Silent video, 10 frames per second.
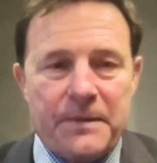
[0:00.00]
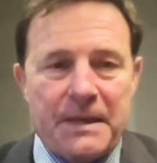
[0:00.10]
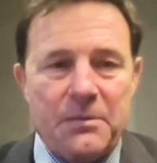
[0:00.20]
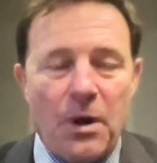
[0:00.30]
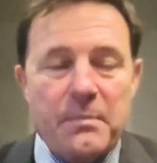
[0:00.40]

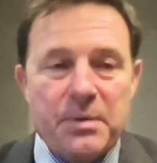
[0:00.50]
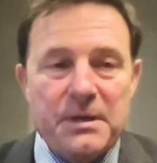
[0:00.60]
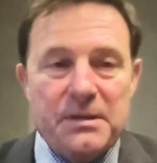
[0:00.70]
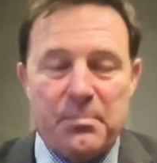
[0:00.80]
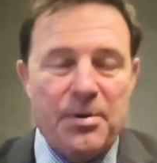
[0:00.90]
he won't be
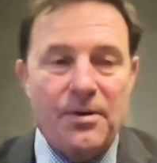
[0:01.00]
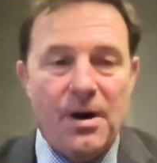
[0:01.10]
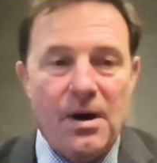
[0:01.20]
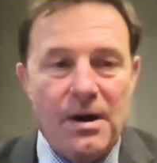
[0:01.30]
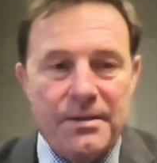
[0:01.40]
the
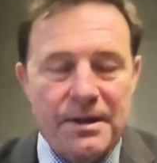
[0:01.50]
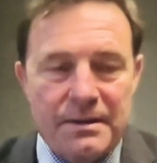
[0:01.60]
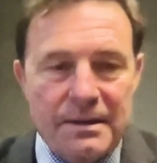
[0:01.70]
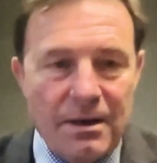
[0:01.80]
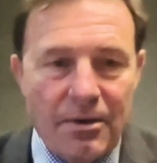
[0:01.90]
pariah that
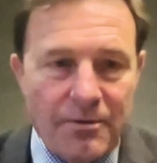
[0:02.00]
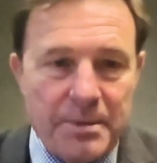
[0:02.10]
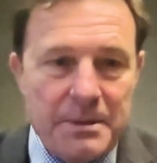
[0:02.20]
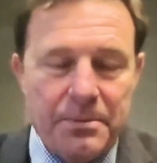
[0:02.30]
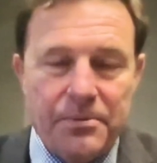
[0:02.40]
a lot of
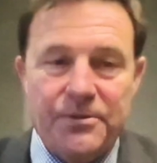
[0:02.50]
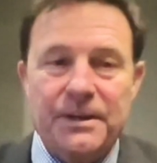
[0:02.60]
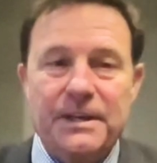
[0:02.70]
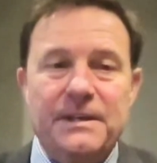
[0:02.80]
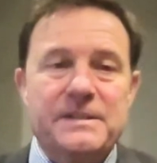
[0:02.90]
people think
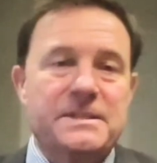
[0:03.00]
he is.